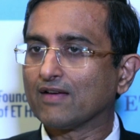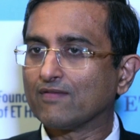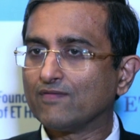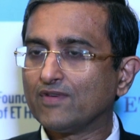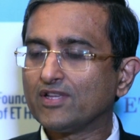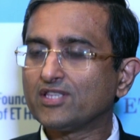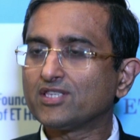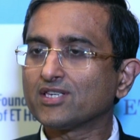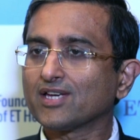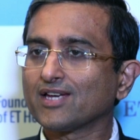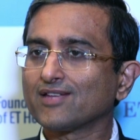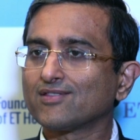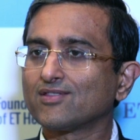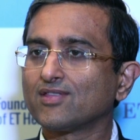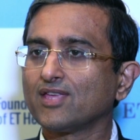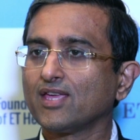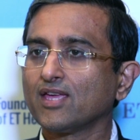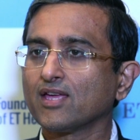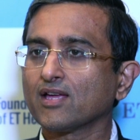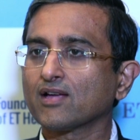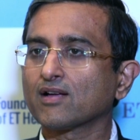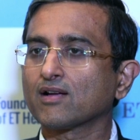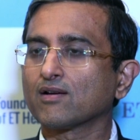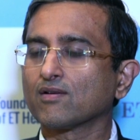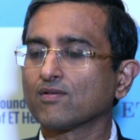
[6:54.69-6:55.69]
which I
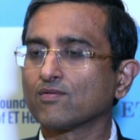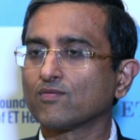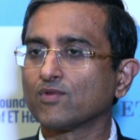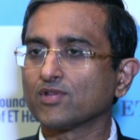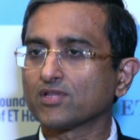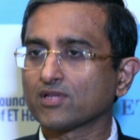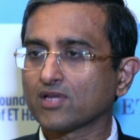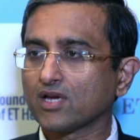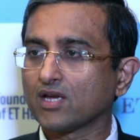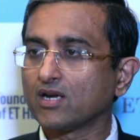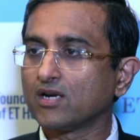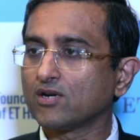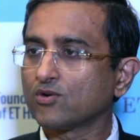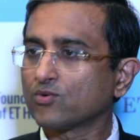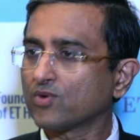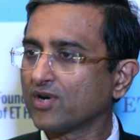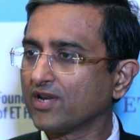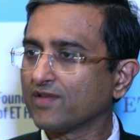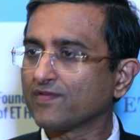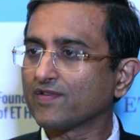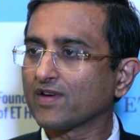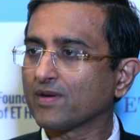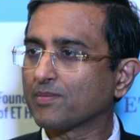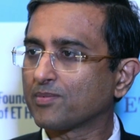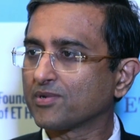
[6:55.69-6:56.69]
think with current
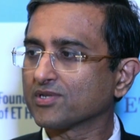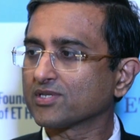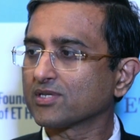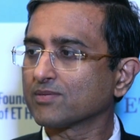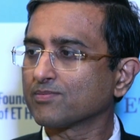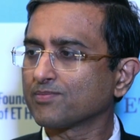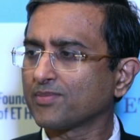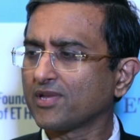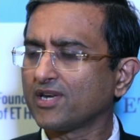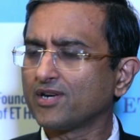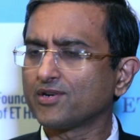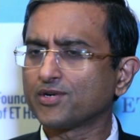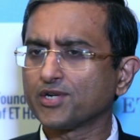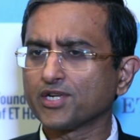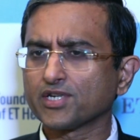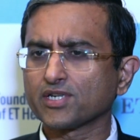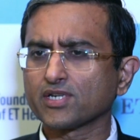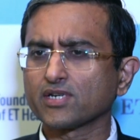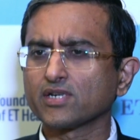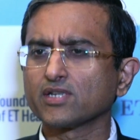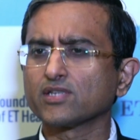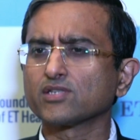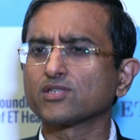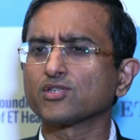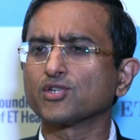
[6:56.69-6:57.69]
25%
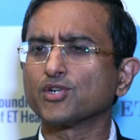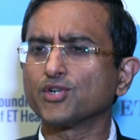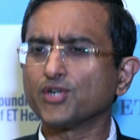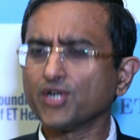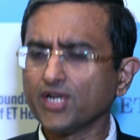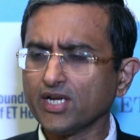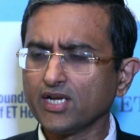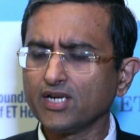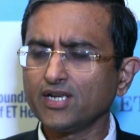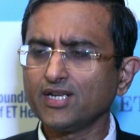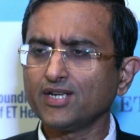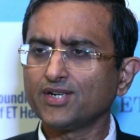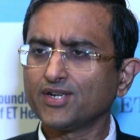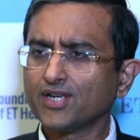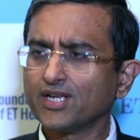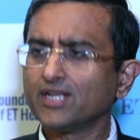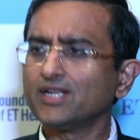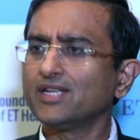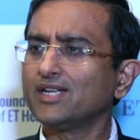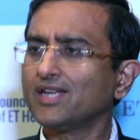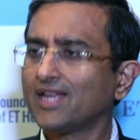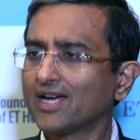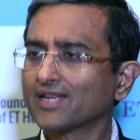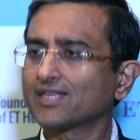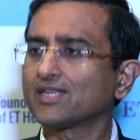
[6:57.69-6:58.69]
penetration is really,
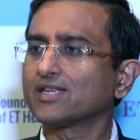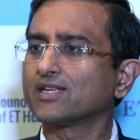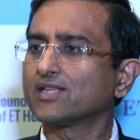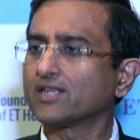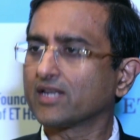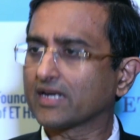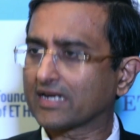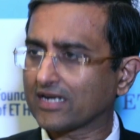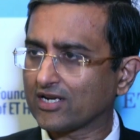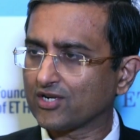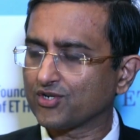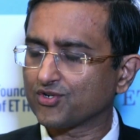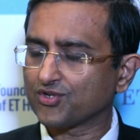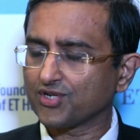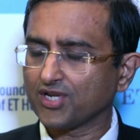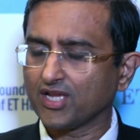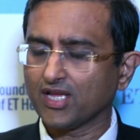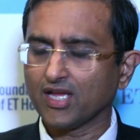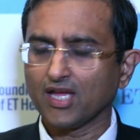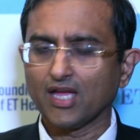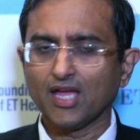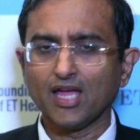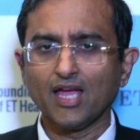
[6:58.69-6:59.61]
really lacking in our country.